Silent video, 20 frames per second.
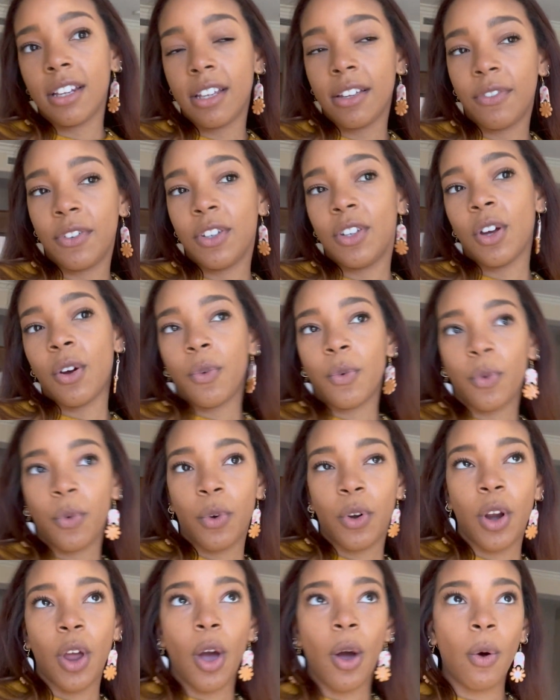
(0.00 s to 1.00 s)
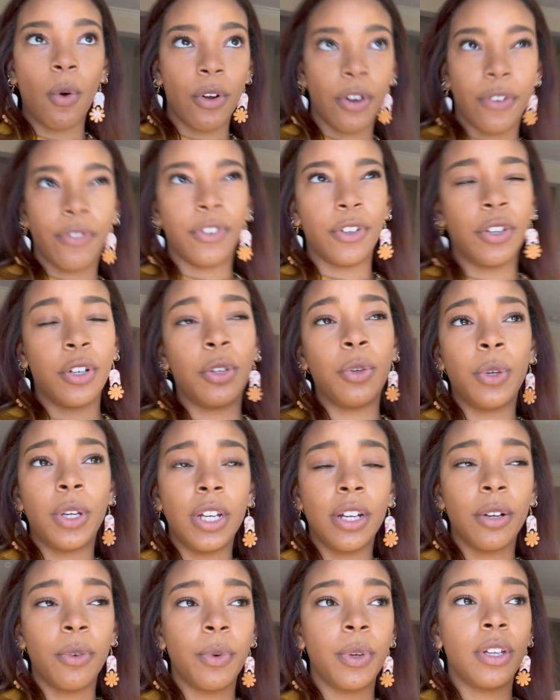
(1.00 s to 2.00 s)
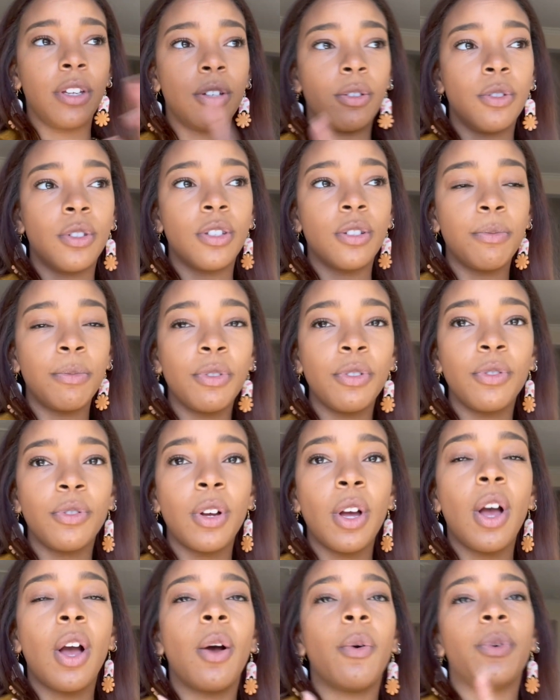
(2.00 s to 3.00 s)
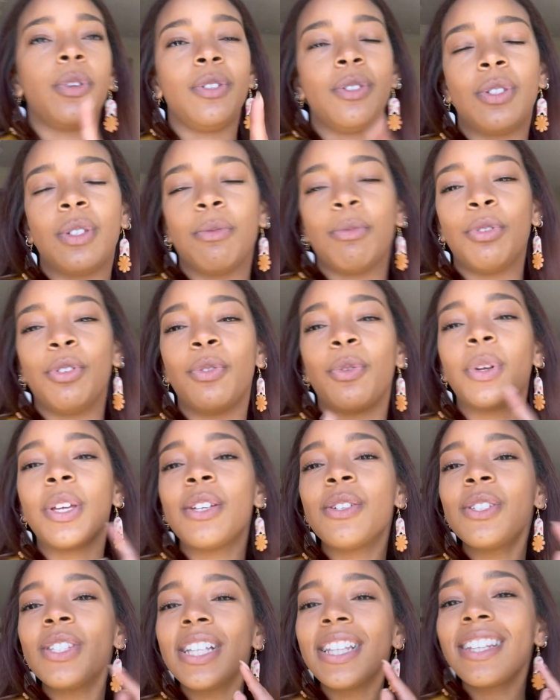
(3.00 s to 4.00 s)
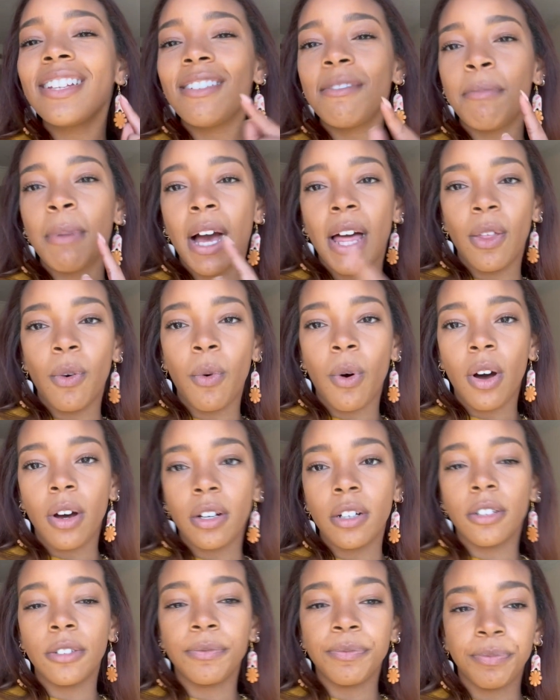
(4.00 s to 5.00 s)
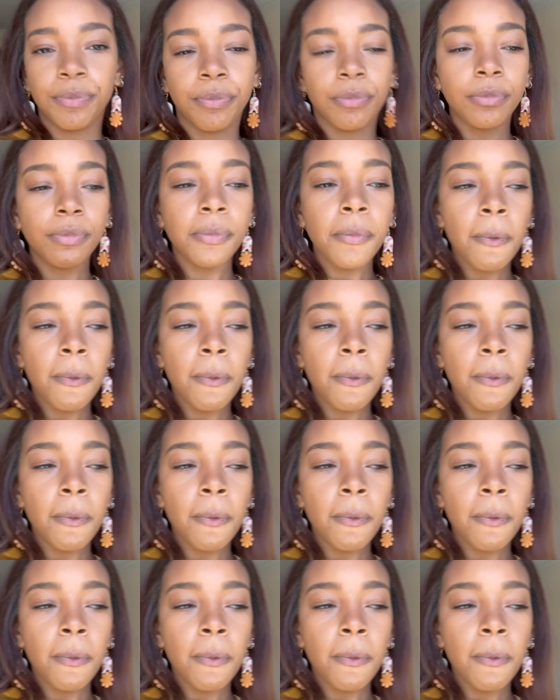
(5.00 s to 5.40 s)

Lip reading: If you don't know, or if you're new here, we used to live by the water.